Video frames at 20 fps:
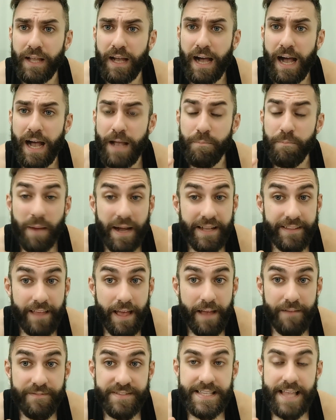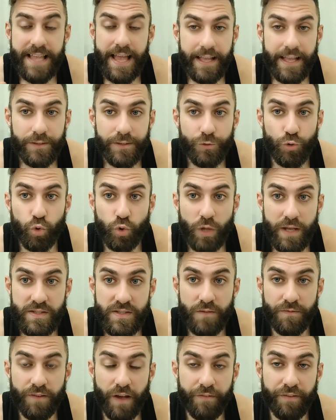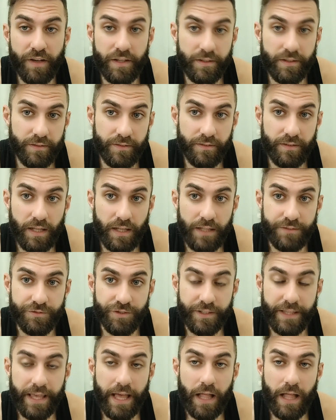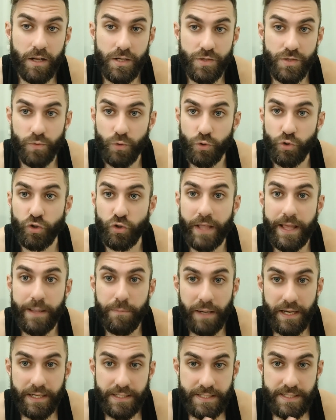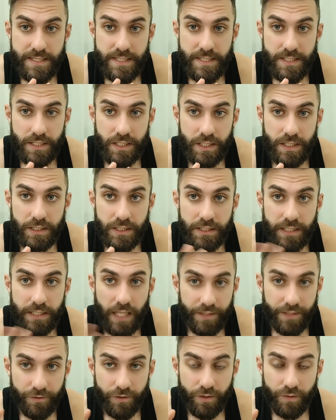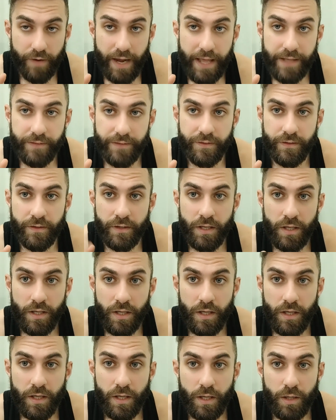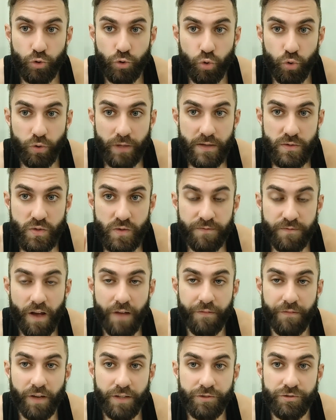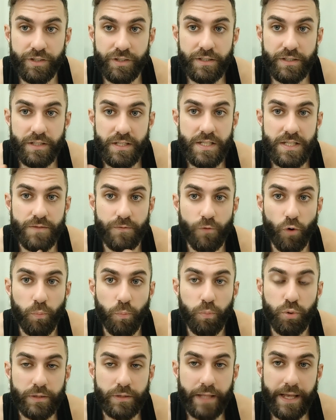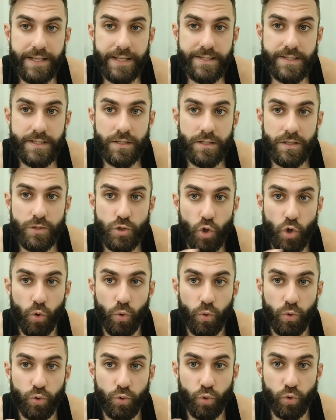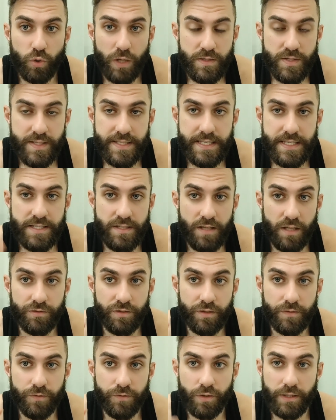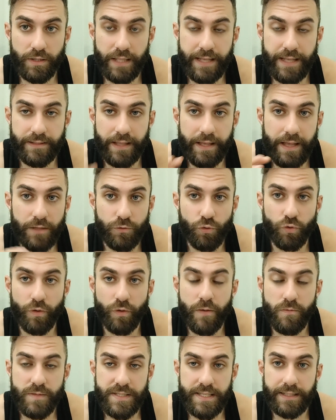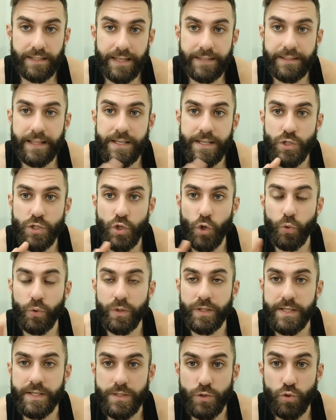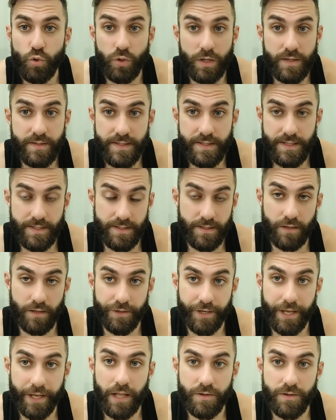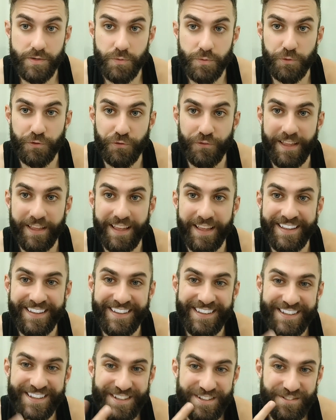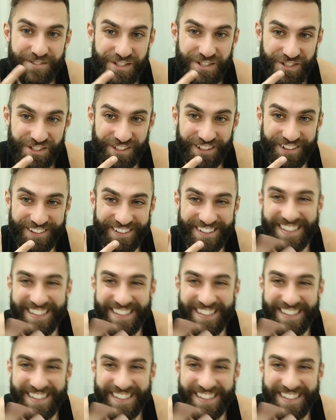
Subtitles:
I might have said 2,500 calories for today, but it is not correct. 2,500 is for pull days, so 2,600 for leg day, and today was a leg day, so it is 2,600 calories for today, which, you know,